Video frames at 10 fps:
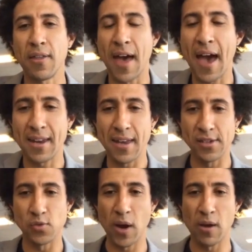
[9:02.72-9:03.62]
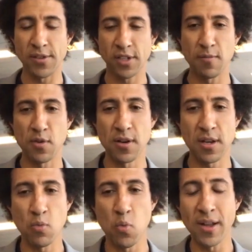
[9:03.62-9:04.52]
that is where this
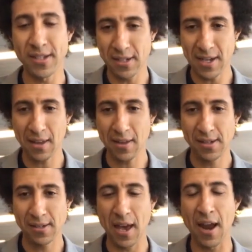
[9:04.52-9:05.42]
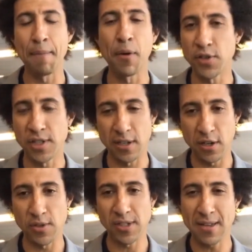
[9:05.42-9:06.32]
community wants to take this, and I personally
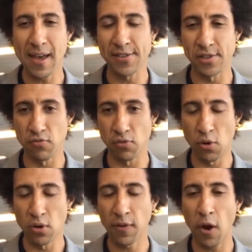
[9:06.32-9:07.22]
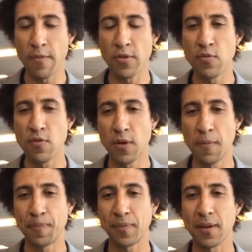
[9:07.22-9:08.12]
don't see that as the role of carbon removal,
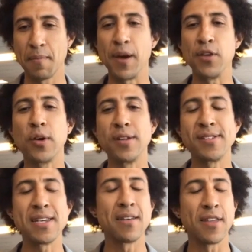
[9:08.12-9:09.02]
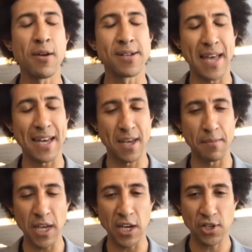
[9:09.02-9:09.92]
but you can see that there is that
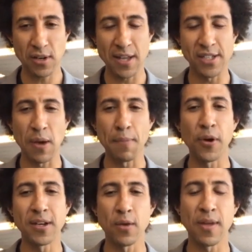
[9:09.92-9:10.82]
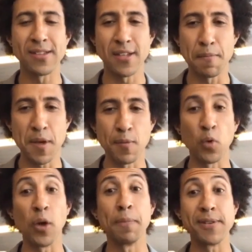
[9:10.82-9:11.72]
temptation, and so I point out that some people
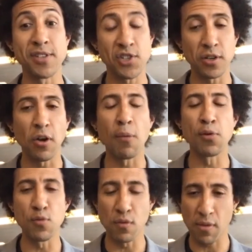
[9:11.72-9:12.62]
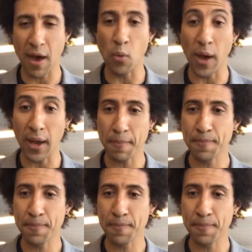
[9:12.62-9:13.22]
will position carbon removal that way.